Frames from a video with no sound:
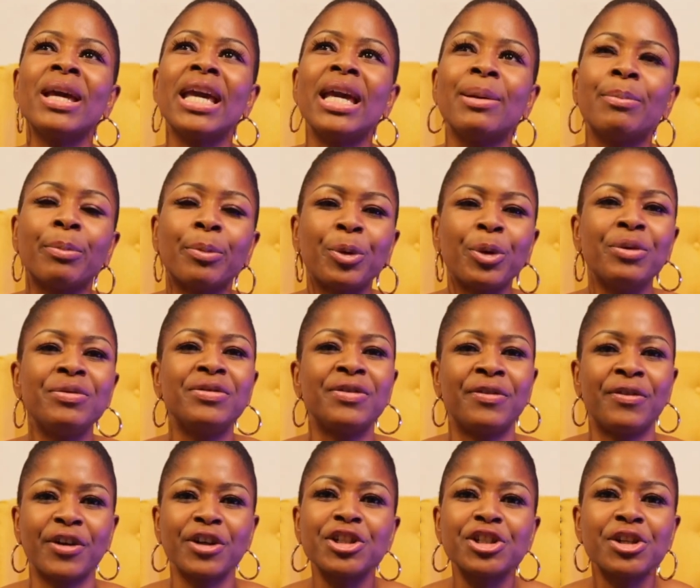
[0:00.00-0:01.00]
improved
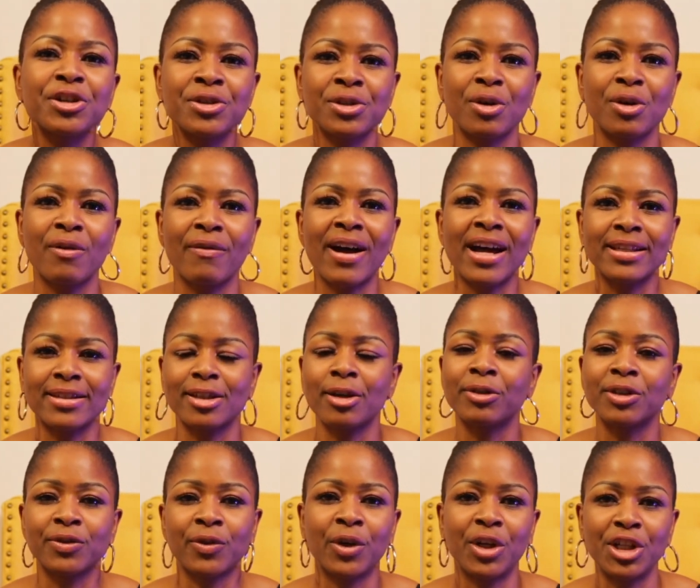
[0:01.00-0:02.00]
versions of
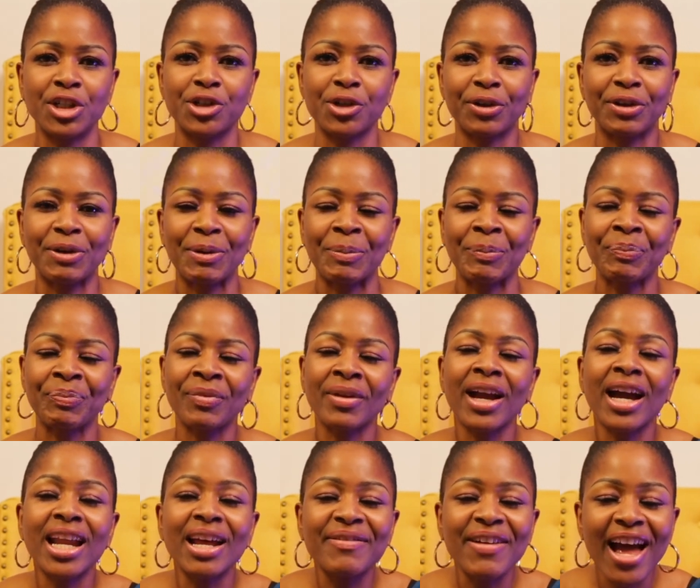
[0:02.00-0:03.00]
ourselves for each other.
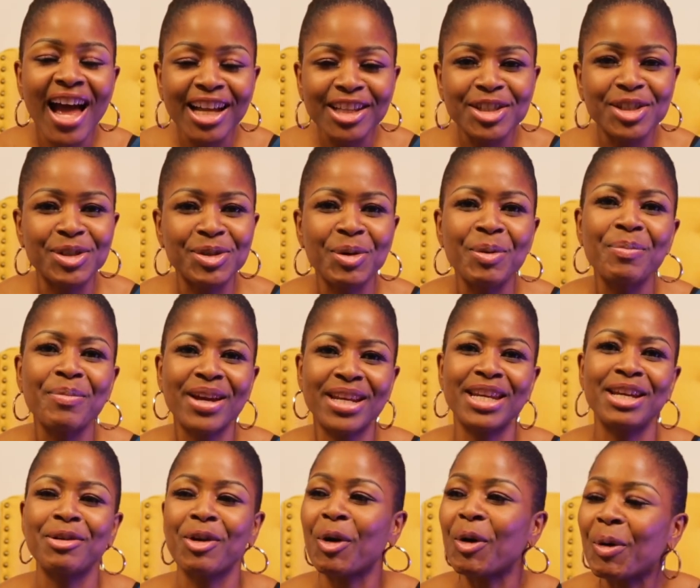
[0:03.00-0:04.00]
And I've had so
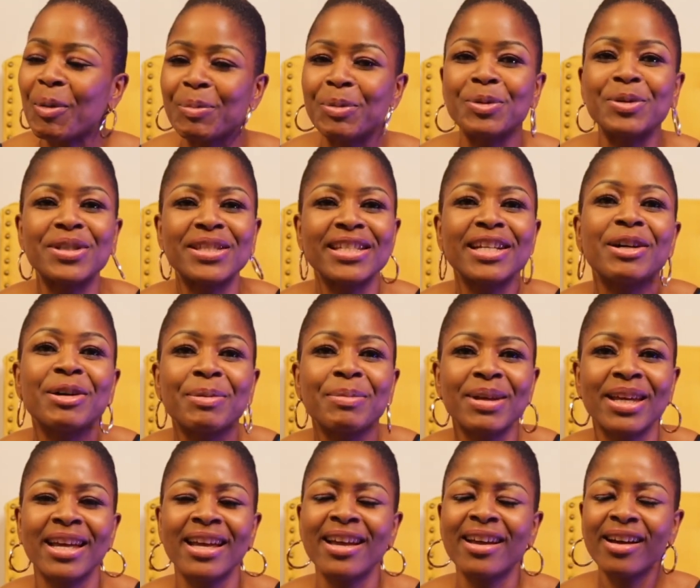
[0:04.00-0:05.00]
many couples tell
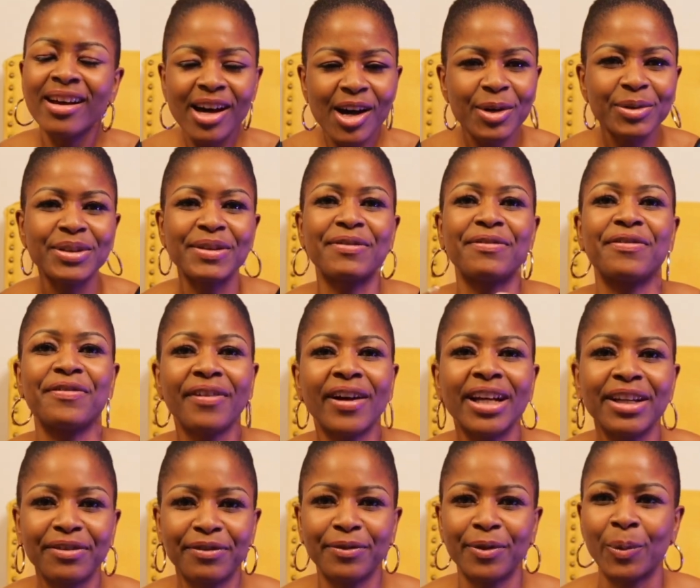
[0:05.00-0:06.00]
me how they
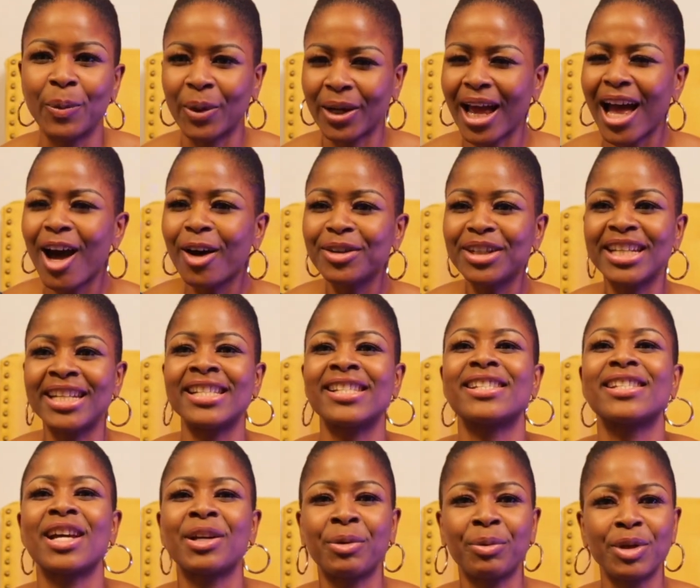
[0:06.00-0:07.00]
fight forward, how they
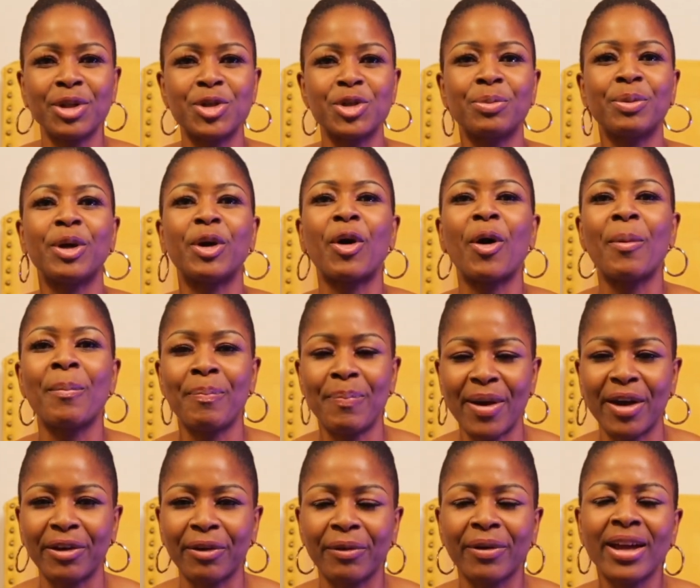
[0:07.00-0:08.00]
disagree to become
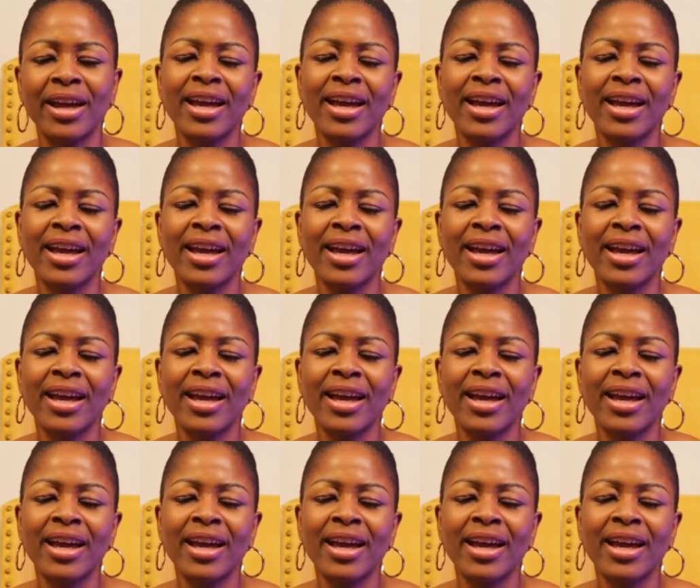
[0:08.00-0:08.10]
better.